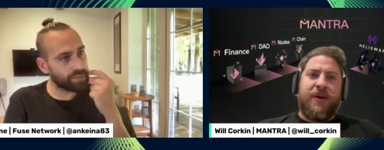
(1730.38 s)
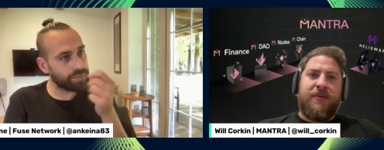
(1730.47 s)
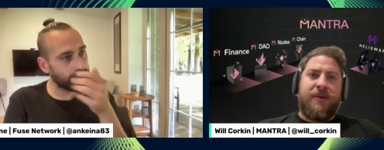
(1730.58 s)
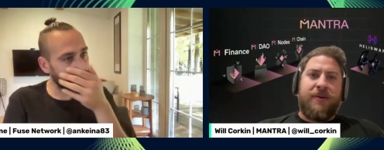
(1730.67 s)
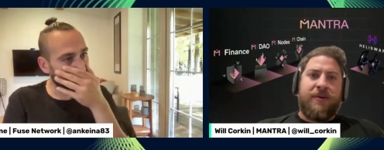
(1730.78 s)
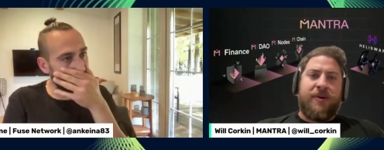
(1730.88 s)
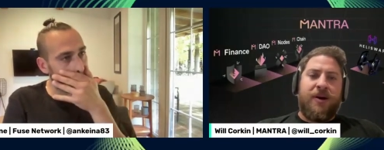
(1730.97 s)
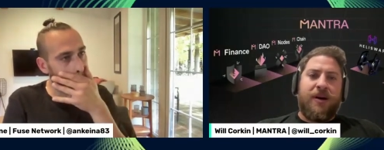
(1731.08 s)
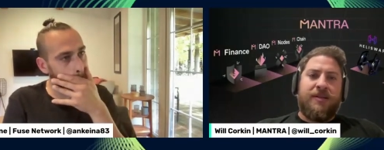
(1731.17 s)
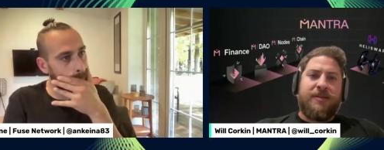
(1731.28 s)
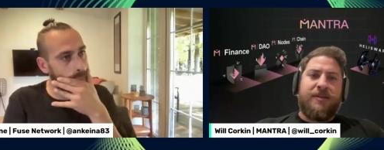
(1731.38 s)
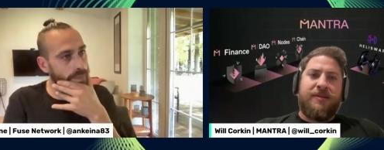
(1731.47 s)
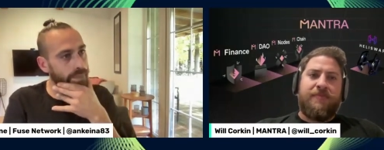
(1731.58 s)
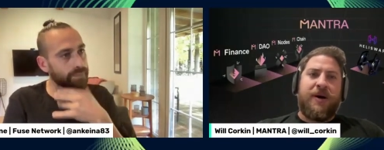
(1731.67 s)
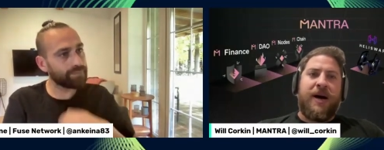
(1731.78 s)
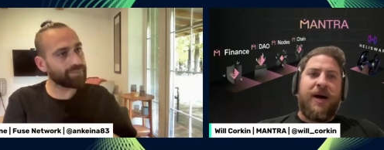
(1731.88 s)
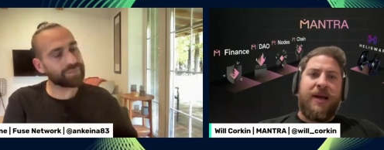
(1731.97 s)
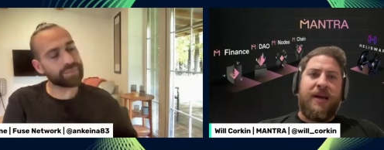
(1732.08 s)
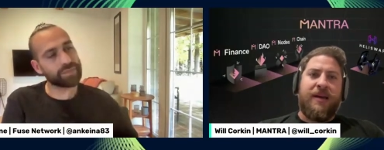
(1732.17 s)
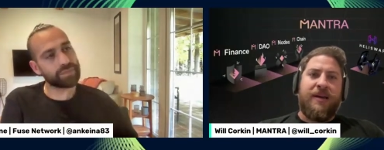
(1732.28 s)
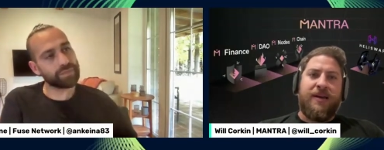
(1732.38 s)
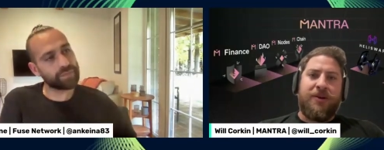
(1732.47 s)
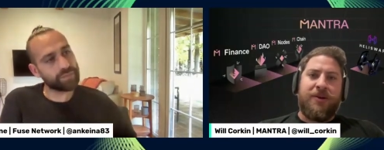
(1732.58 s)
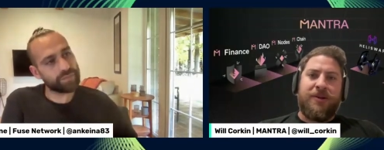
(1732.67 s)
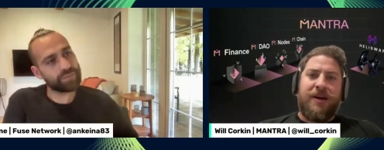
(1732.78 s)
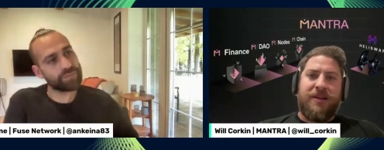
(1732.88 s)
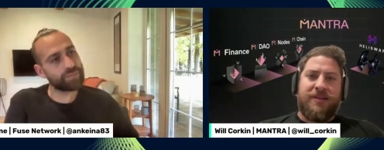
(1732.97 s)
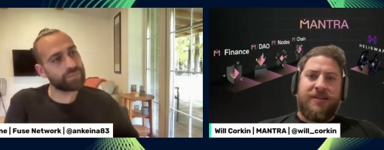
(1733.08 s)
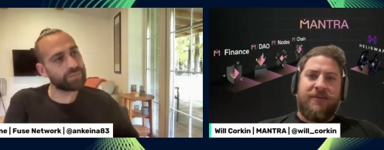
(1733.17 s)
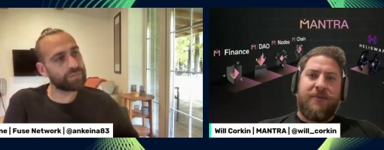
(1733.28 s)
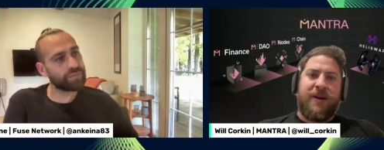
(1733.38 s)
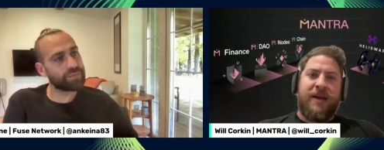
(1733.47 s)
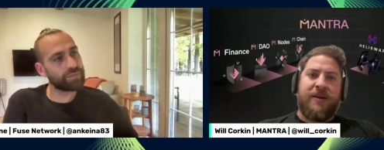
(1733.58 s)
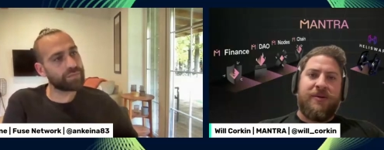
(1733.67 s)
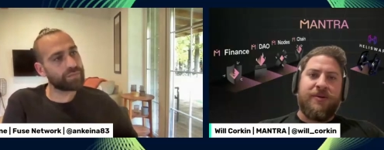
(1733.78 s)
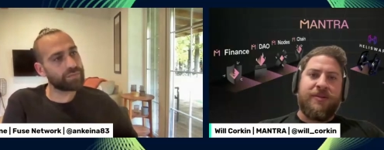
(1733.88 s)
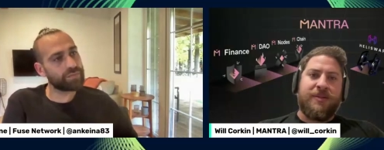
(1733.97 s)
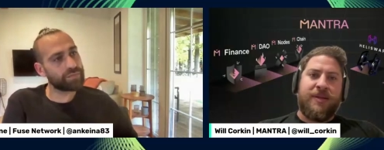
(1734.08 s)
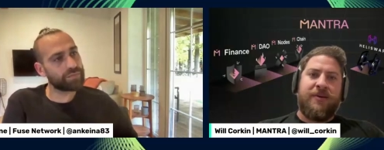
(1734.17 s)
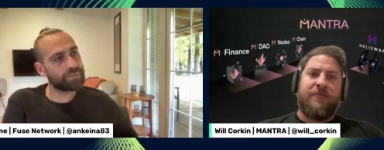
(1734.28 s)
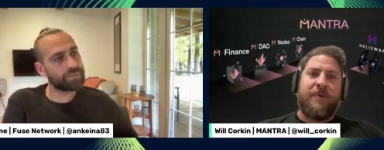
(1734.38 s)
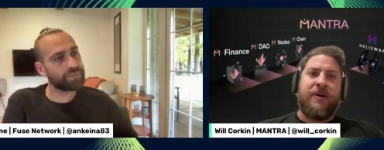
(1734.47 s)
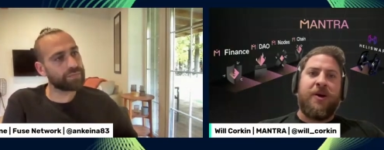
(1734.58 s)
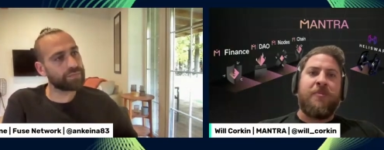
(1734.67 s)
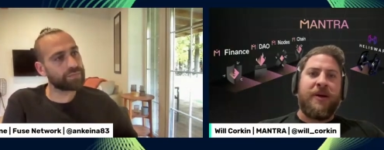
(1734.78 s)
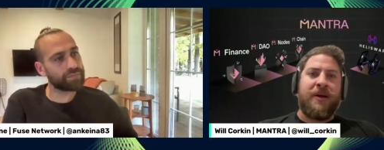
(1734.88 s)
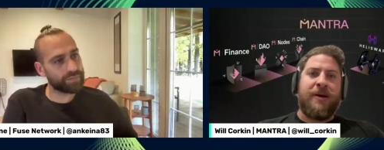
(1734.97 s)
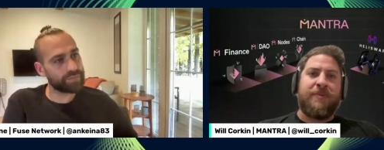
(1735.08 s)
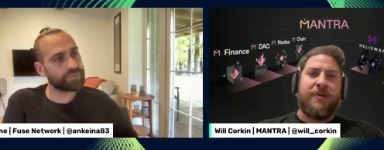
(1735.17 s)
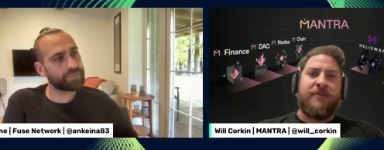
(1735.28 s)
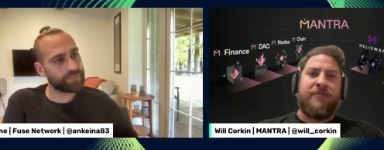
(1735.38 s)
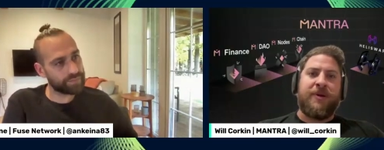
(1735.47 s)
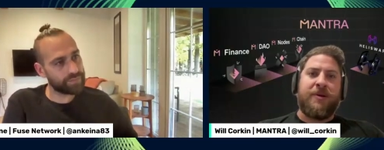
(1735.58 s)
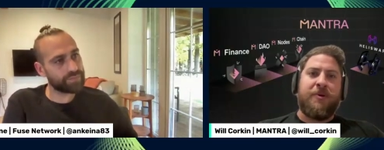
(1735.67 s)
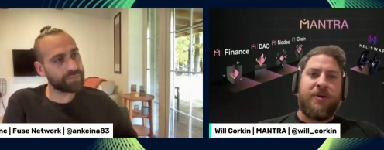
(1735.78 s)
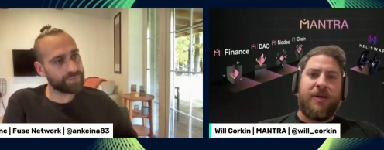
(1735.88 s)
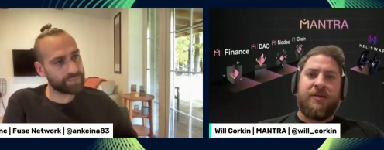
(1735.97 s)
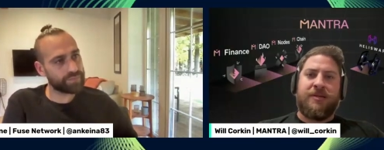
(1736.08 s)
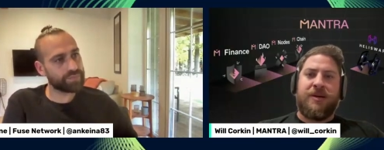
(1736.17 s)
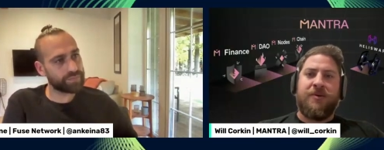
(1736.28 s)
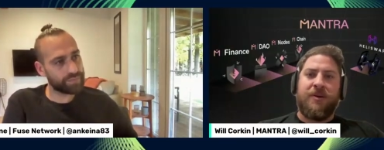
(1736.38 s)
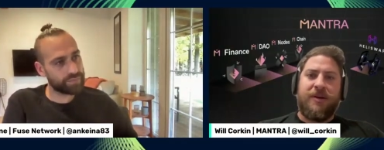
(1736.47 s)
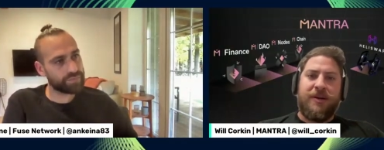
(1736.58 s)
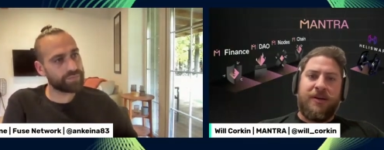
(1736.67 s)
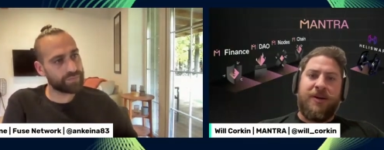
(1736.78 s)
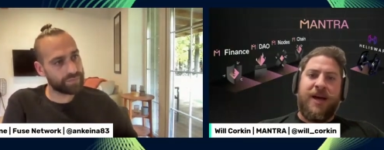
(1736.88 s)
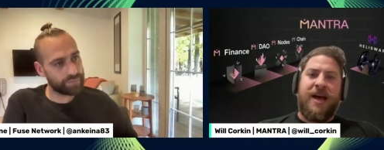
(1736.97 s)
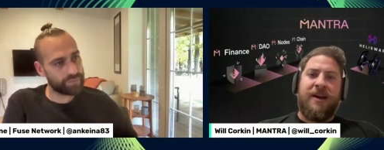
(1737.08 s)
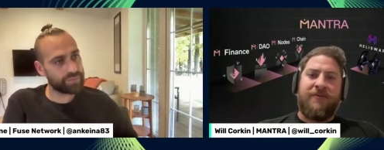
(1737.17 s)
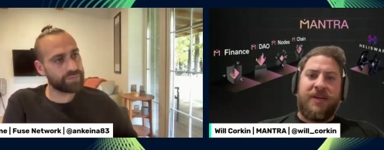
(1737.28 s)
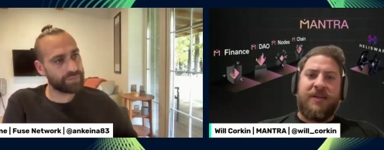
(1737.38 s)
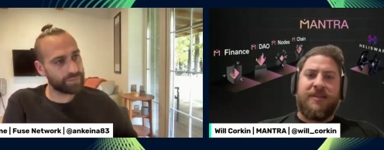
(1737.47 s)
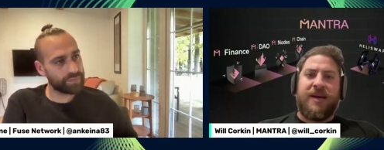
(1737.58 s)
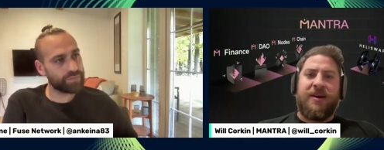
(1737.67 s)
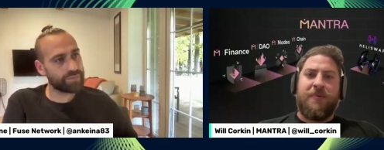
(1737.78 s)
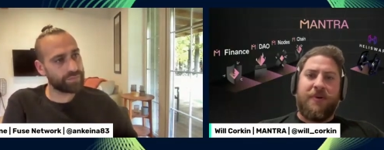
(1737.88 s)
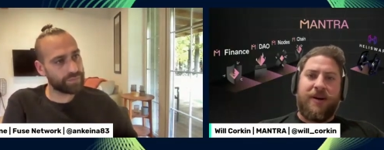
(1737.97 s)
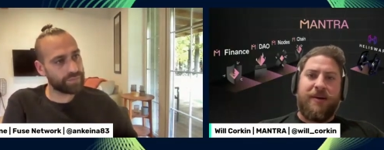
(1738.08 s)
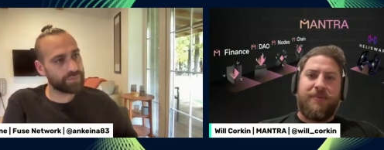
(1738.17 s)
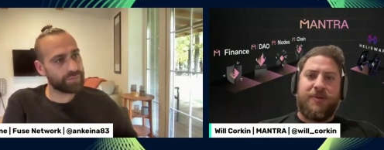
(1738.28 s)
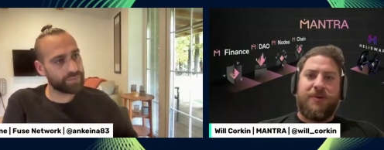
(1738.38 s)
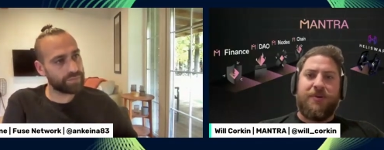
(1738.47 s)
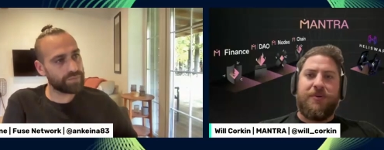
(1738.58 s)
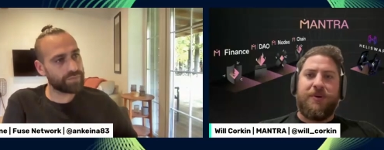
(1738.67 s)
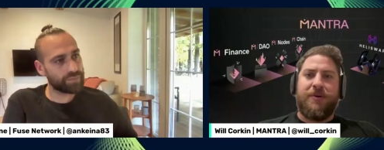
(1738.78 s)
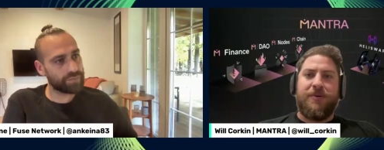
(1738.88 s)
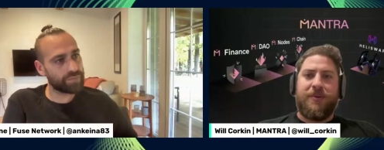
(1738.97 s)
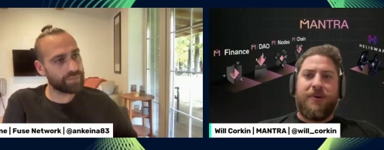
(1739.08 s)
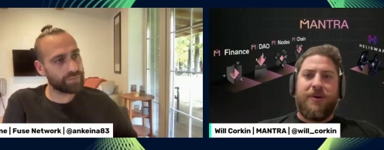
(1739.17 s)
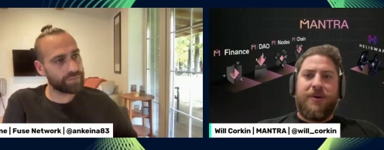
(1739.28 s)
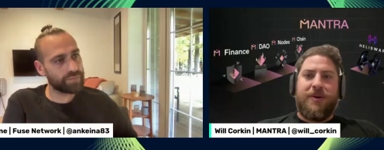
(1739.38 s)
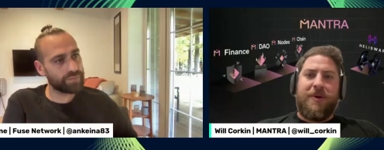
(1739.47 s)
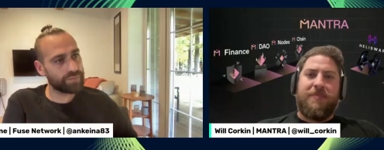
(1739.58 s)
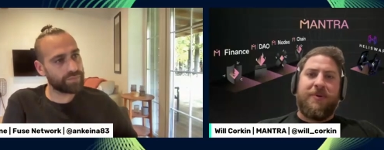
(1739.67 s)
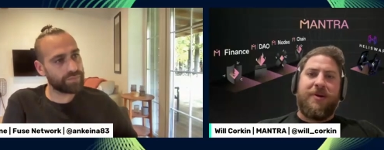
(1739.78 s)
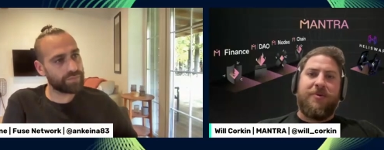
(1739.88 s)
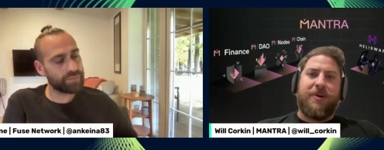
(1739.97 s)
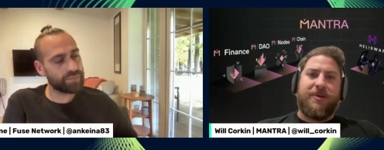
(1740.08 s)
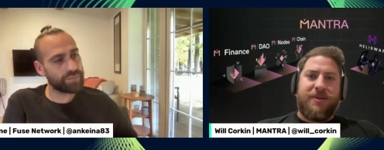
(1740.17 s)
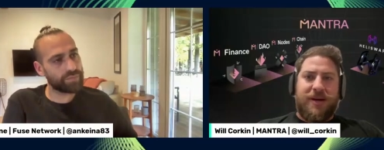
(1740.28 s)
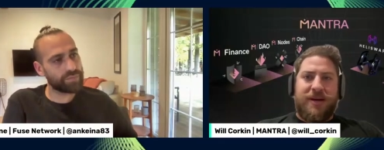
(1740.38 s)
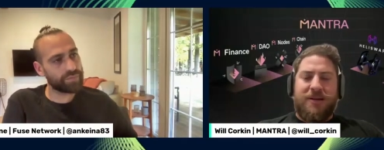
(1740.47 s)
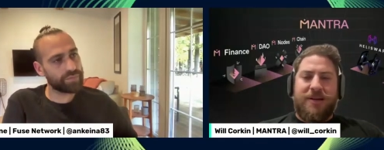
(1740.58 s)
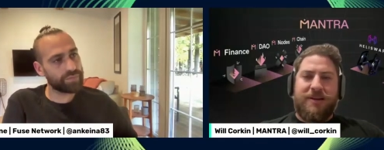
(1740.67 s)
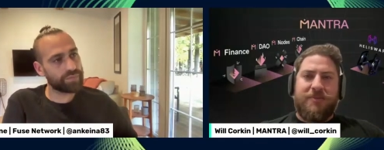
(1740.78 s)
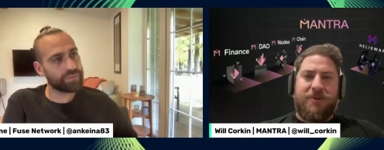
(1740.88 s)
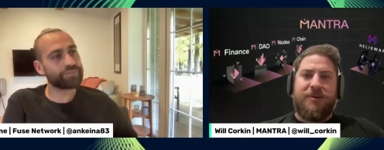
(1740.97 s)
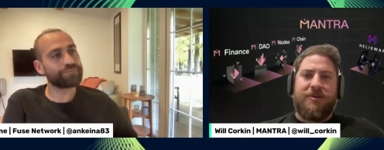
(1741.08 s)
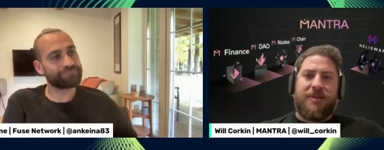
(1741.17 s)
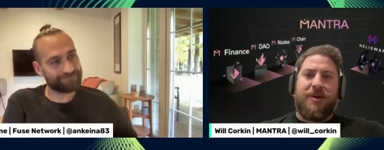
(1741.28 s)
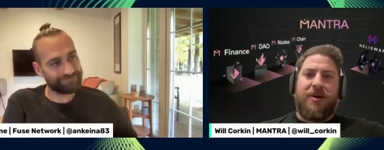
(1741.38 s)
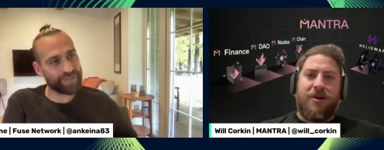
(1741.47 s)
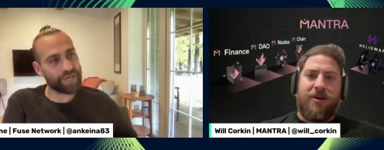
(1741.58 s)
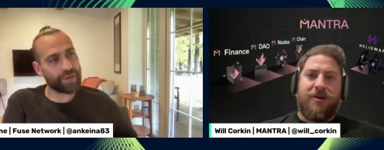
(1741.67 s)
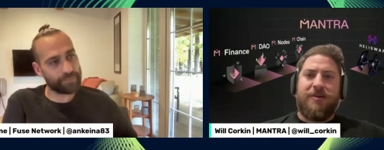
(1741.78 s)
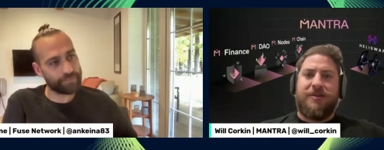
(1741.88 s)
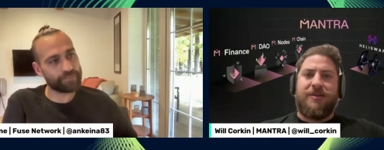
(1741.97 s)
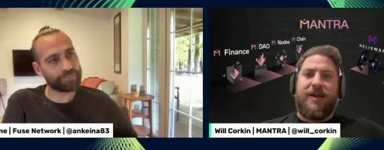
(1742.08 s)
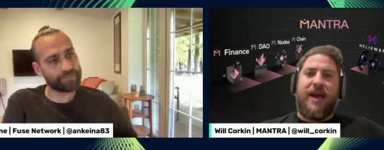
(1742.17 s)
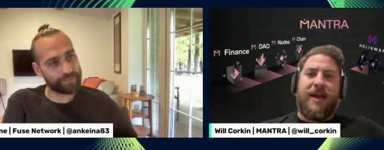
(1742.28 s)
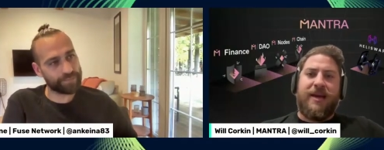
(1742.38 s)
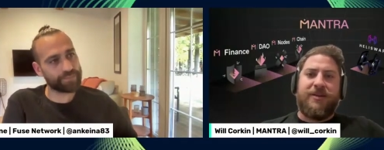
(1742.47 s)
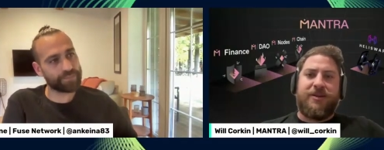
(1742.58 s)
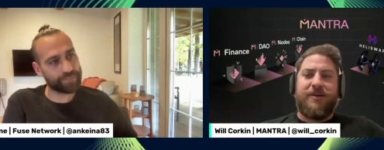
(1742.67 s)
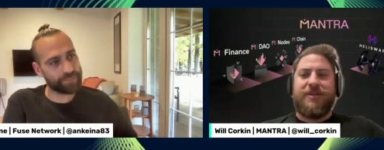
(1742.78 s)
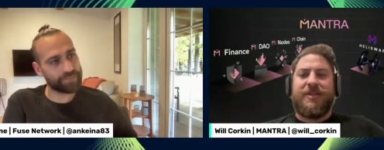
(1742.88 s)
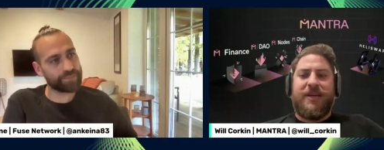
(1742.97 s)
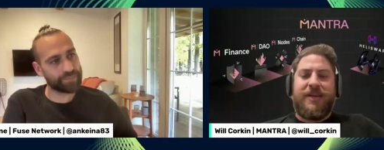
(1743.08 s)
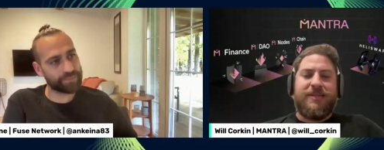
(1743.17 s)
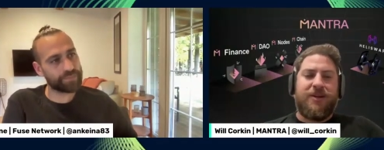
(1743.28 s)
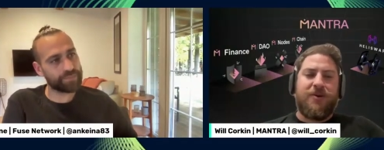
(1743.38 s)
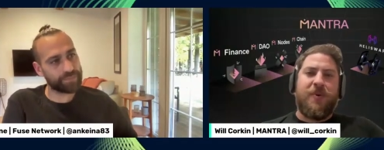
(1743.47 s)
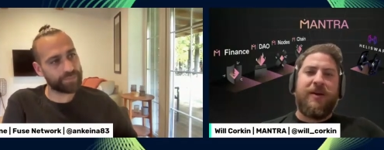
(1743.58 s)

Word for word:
Speaker 1: been caused by you know a lot of these different angles that have been opening it up to different communities so you know NFTs that open it up to you know people that were into kind of collectibles and art and you know just an easier